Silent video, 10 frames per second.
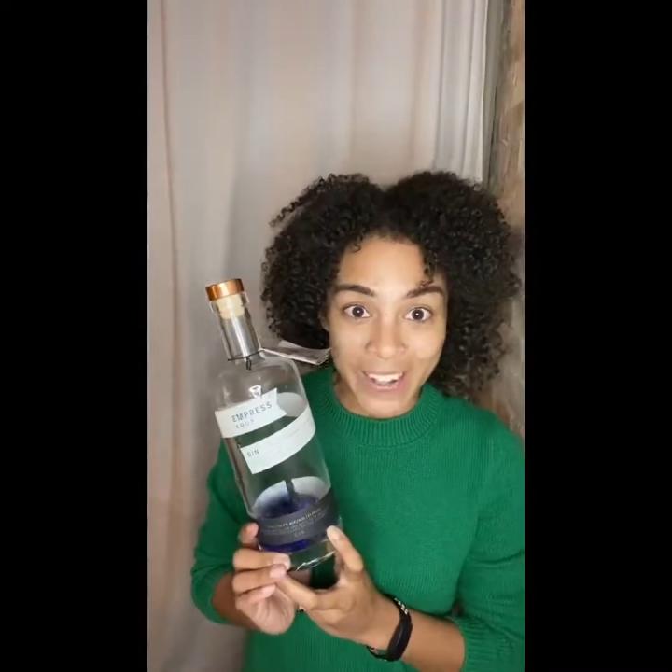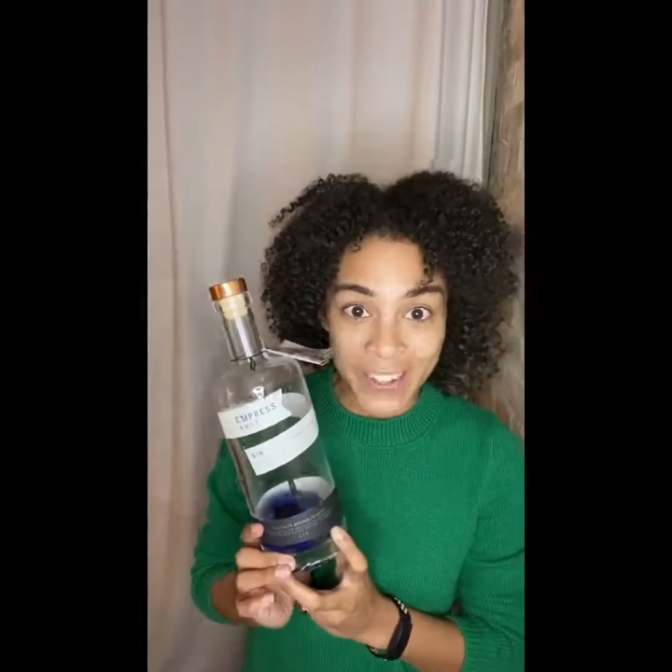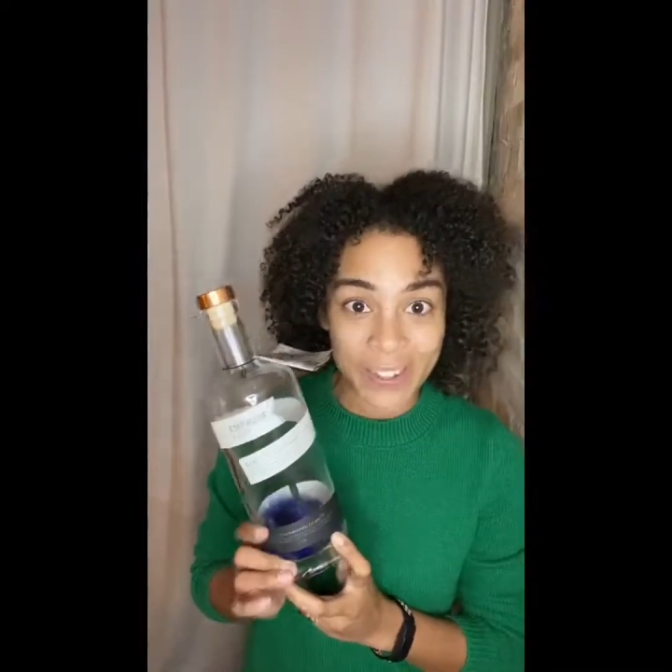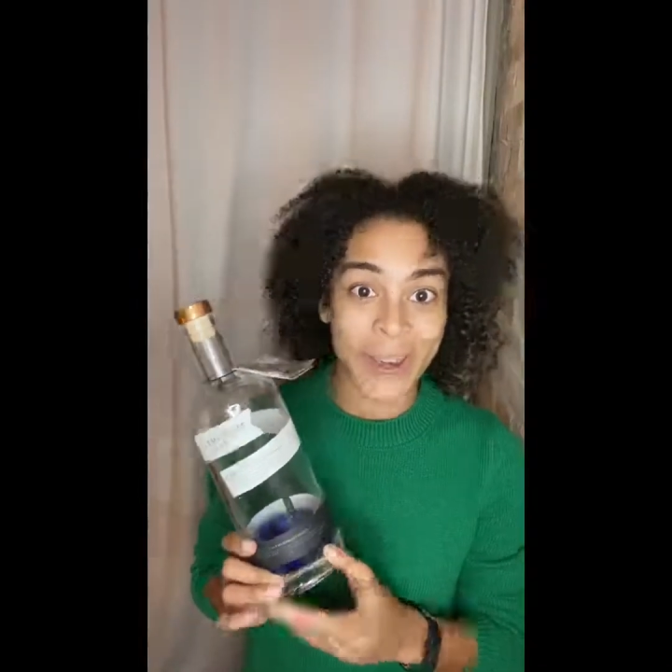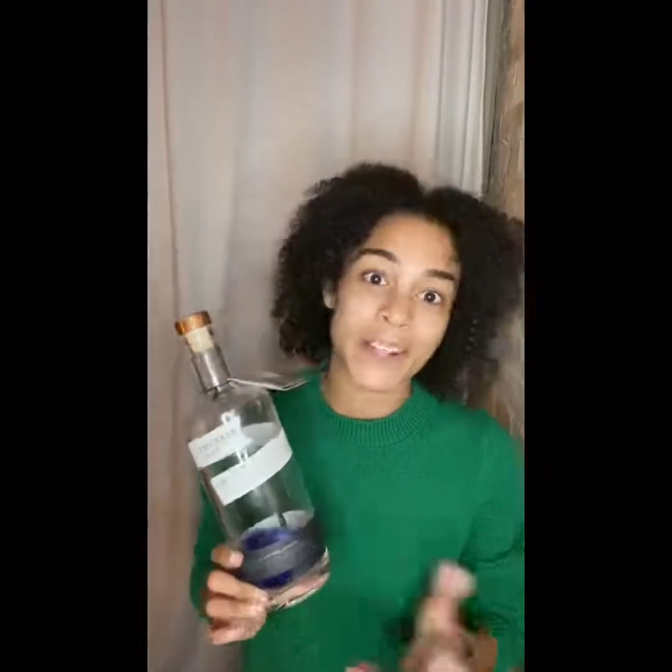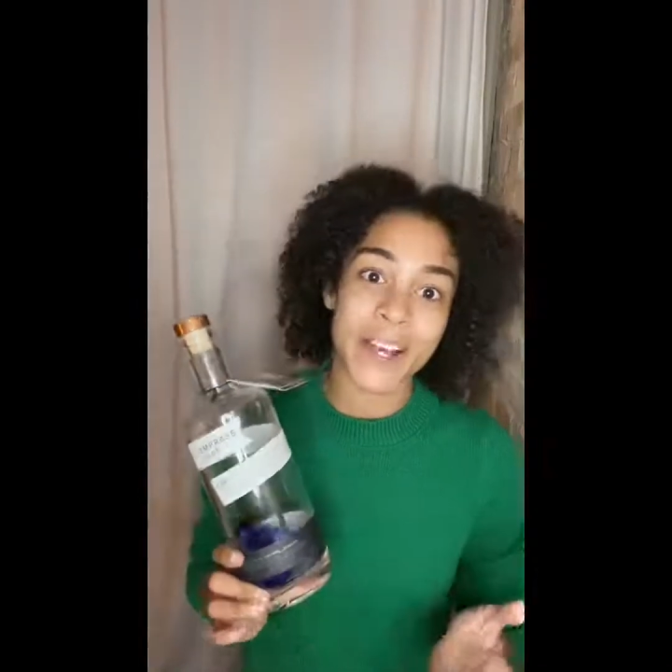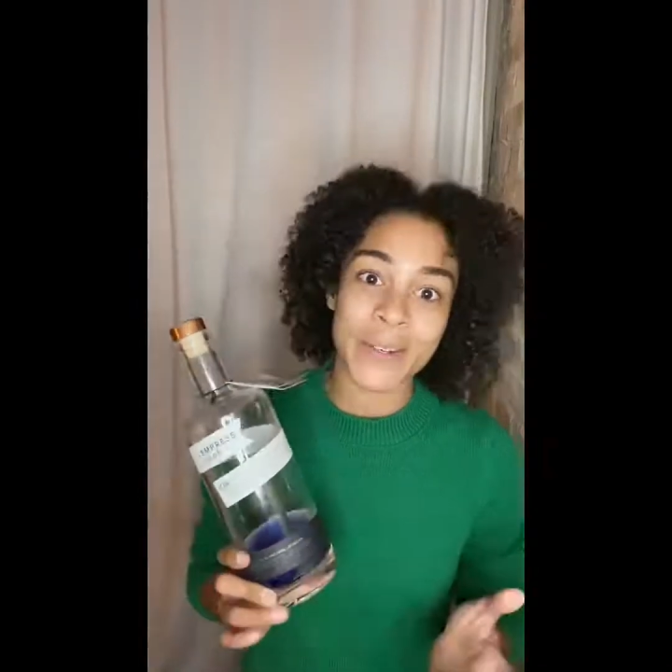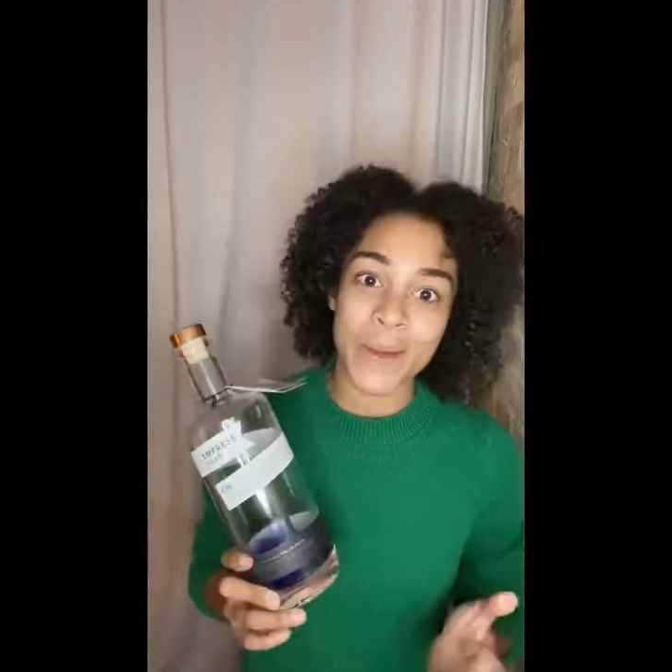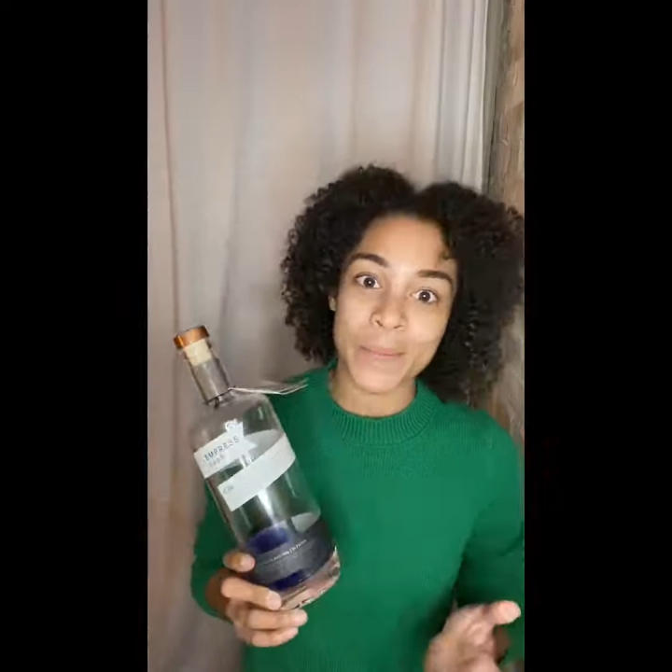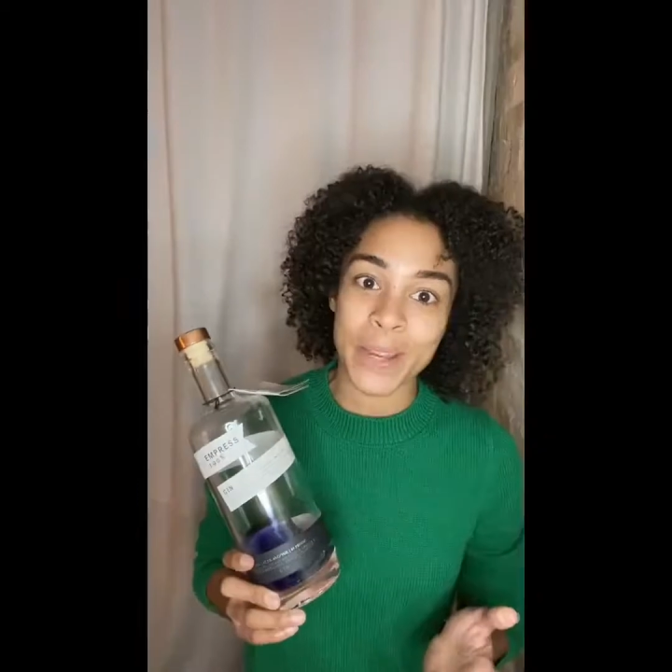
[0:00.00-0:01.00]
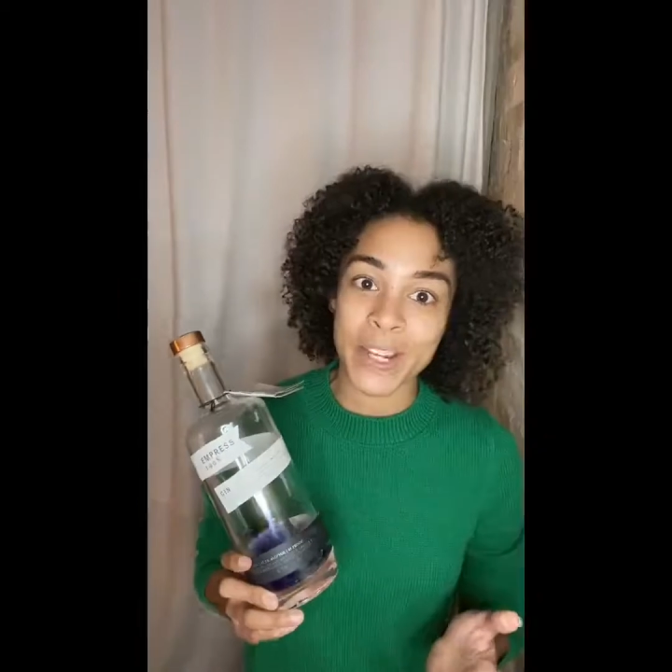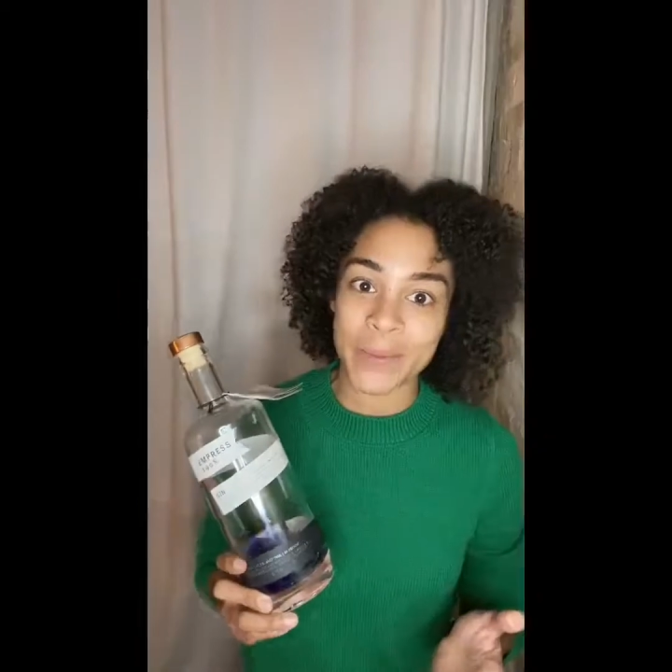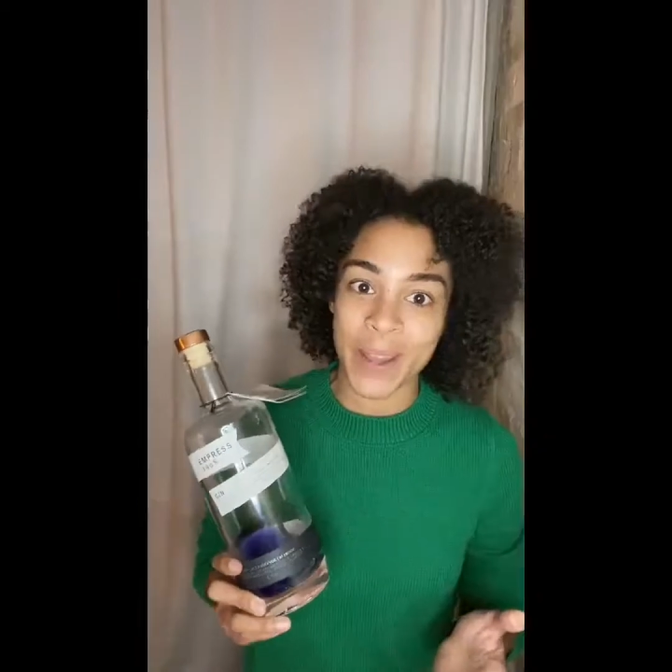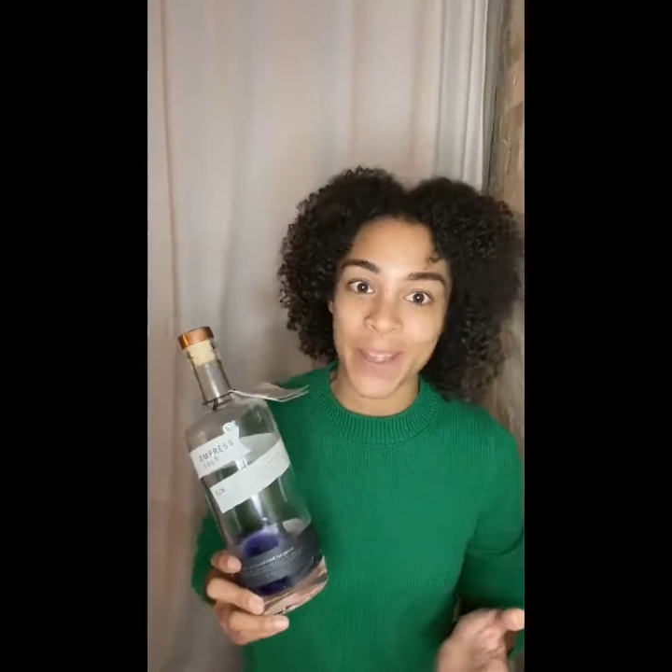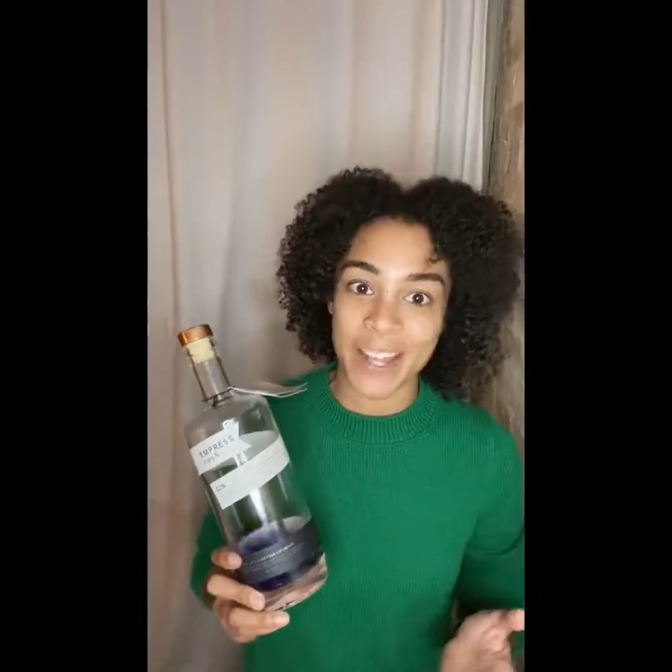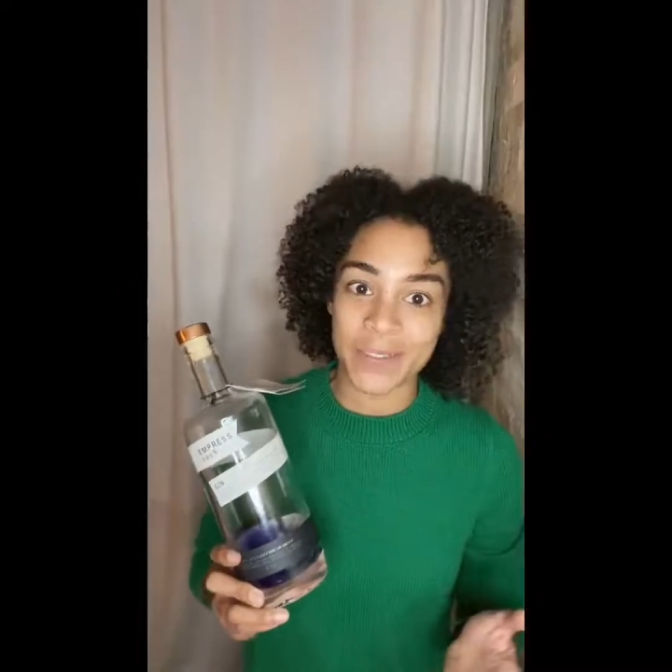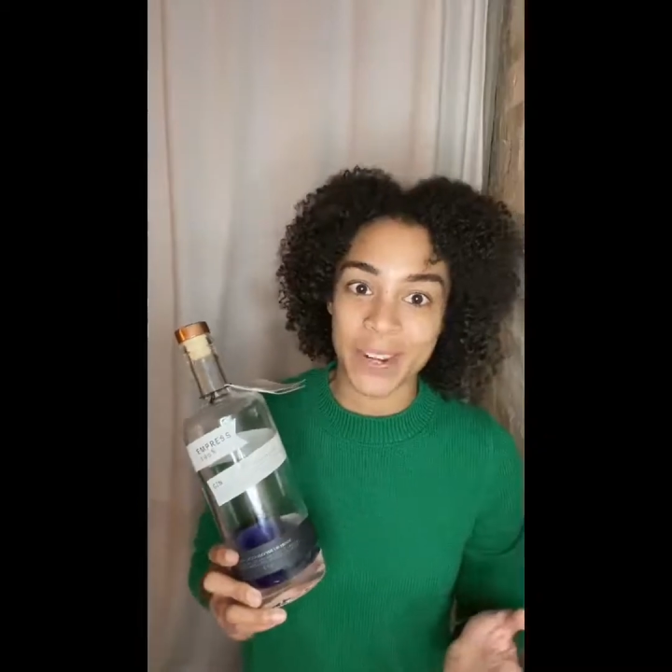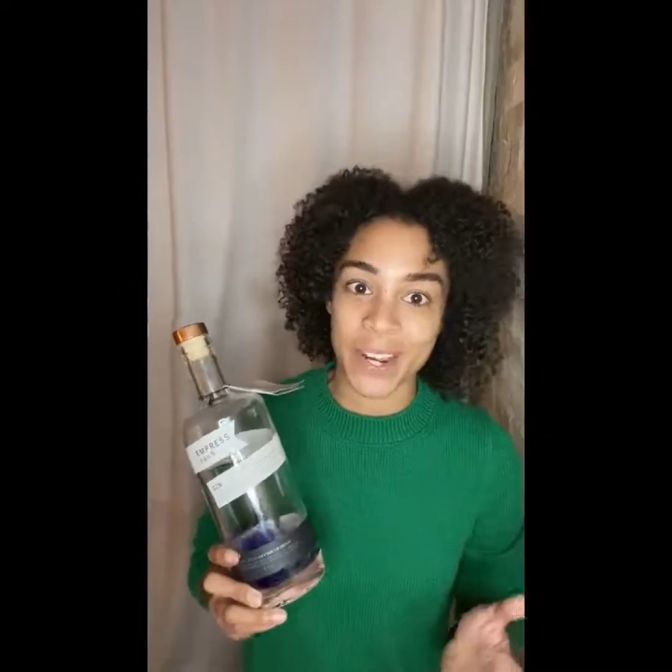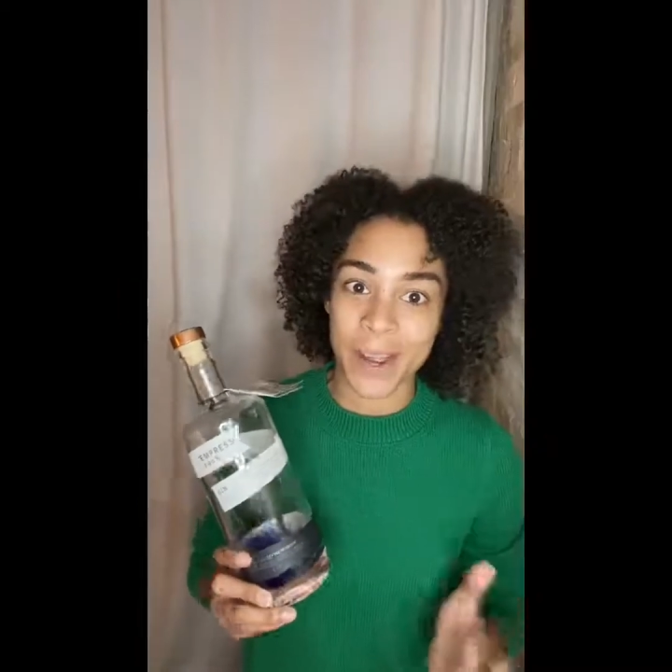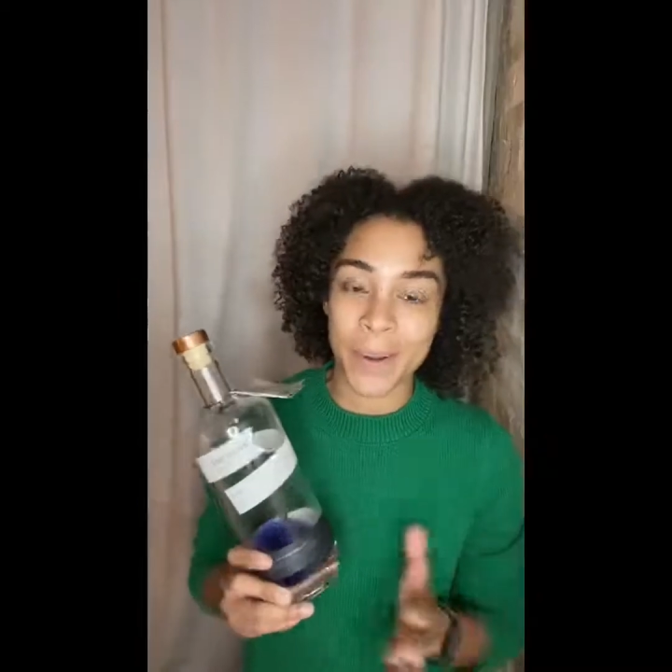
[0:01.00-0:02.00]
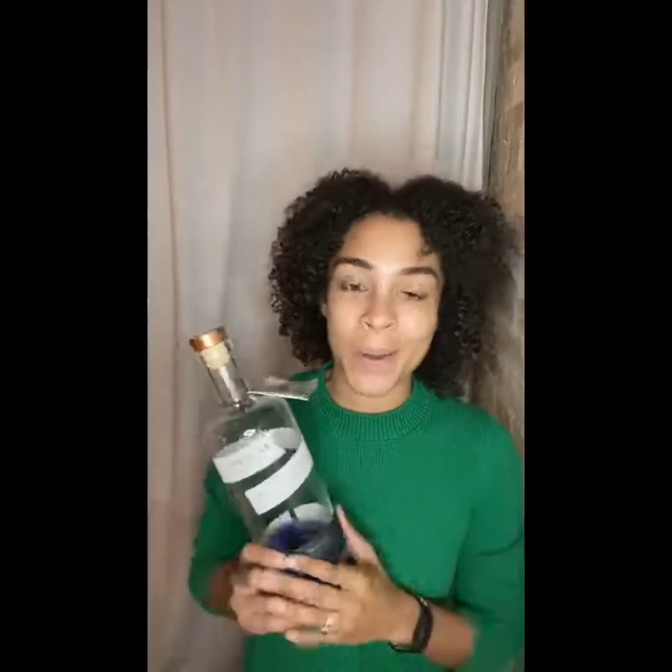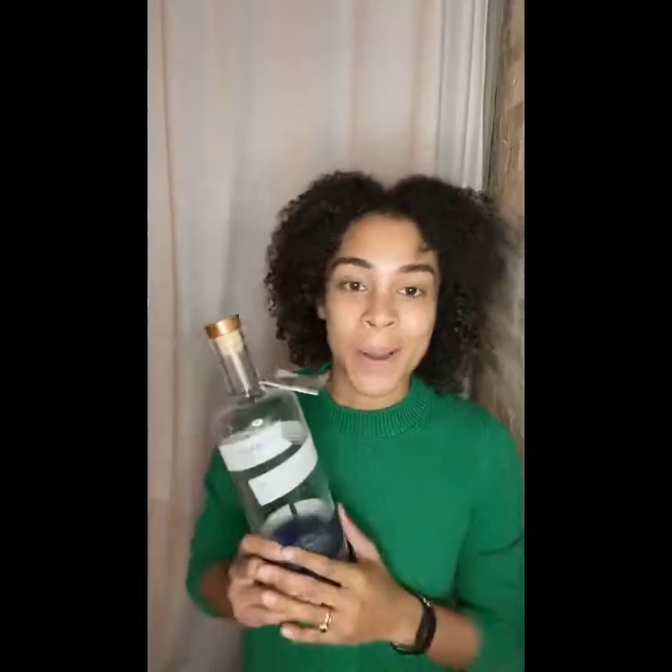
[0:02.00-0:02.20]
So I talked about pH in my last video.